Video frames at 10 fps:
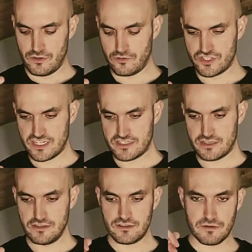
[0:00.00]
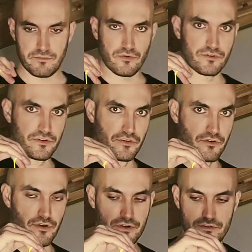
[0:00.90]
you just interpone
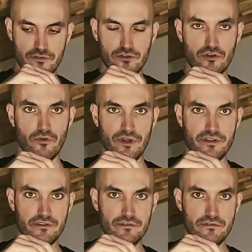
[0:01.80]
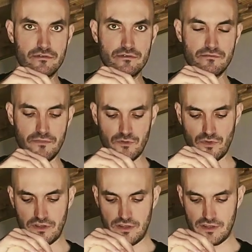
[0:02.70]
your throw end
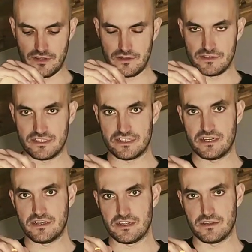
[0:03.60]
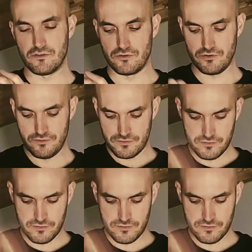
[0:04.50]
between the string and the yo-yo,